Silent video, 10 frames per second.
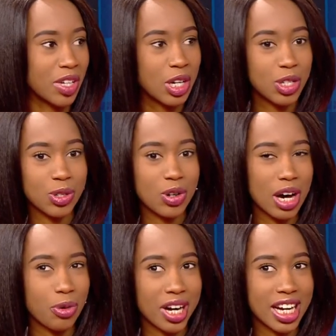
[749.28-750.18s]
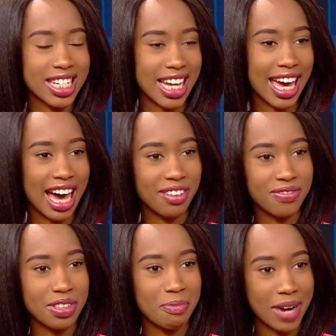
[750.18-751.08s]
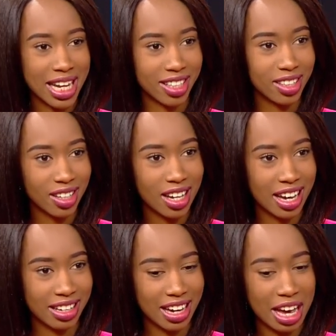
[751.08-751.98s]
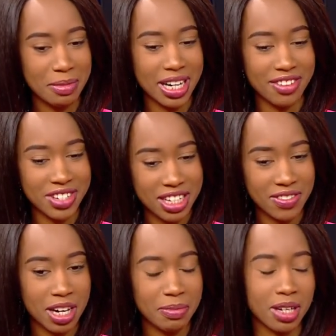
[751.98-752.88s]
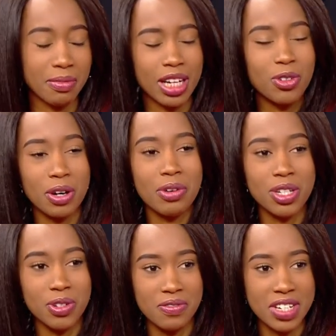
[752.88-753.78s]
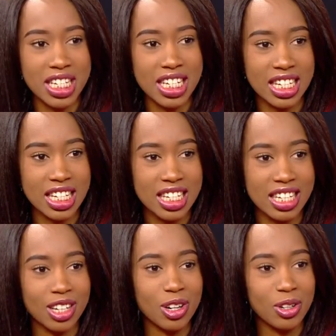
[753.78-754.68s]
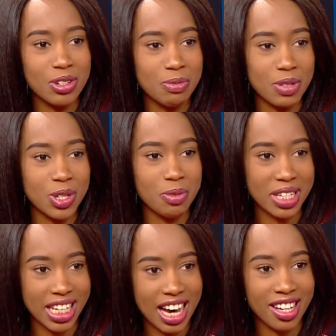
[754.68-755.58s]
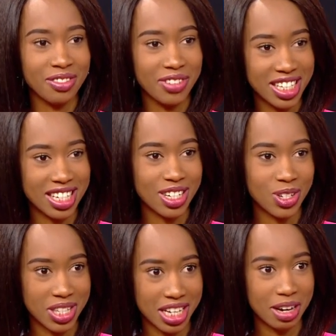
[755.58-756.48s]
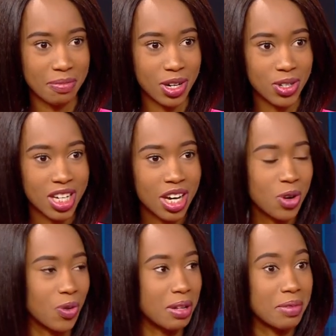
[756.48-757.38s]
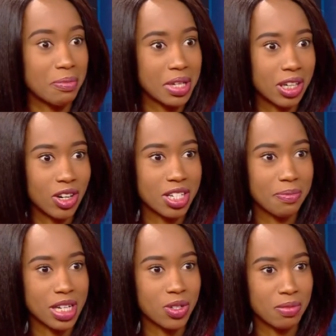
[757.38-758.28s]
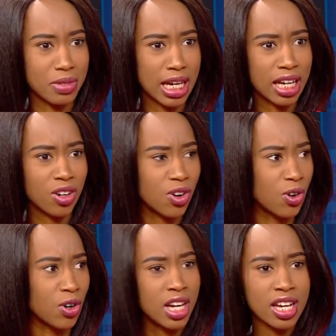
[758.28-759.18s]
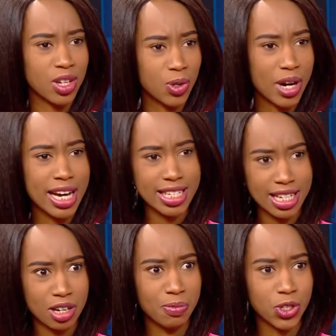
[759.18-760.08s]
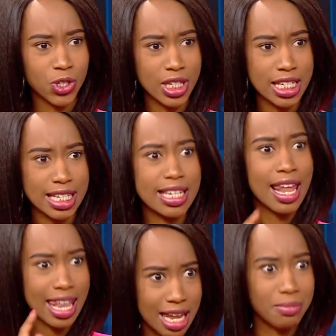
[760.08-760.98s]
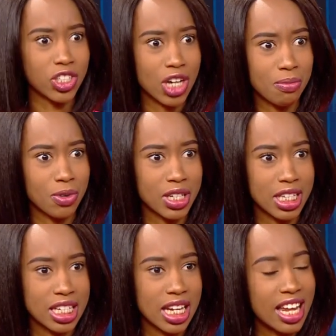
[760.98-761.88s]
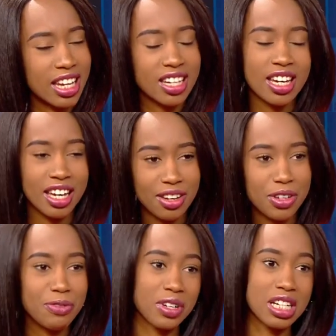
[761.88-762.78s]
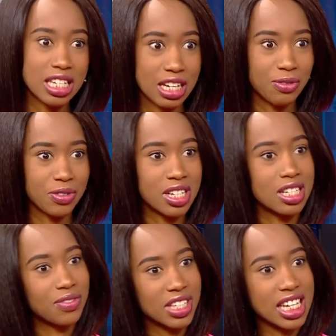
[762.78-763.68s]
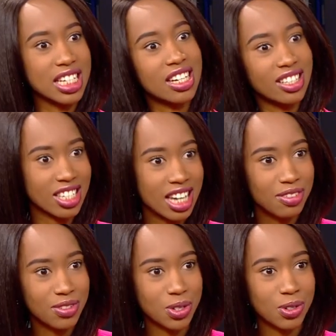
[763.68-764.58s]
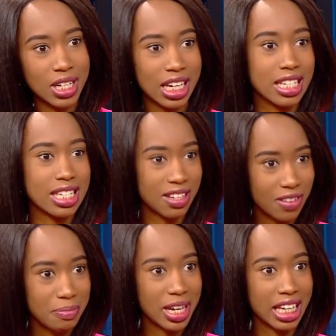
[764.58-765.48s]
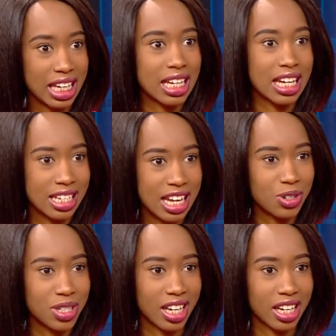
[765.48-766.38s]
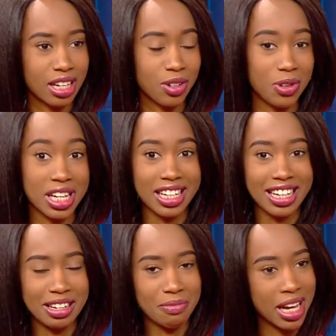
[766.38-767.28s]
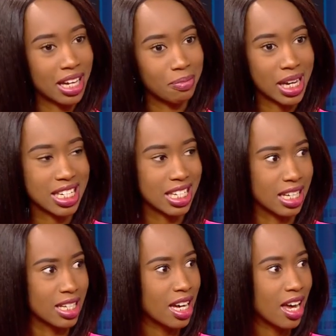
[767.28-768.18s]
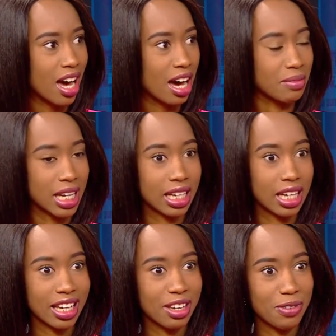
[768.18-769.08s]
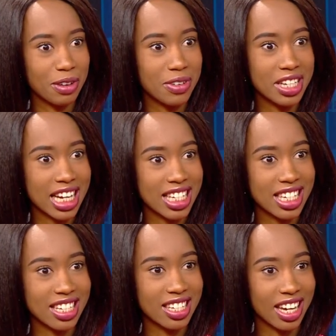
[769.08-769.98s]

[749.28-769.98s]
So whereas I have the money I might have saved up and I'm like, oh, I want to invest this, there'll always be so many other factors to think about. Well, my male counterparts will be like, oh no, I see an opportunity, let me jump on it. And if it fails, it fails. If it doesn't, I'll just have to like save up again and do it again. Well, in my mindset, I'm like, if I fail, that's it.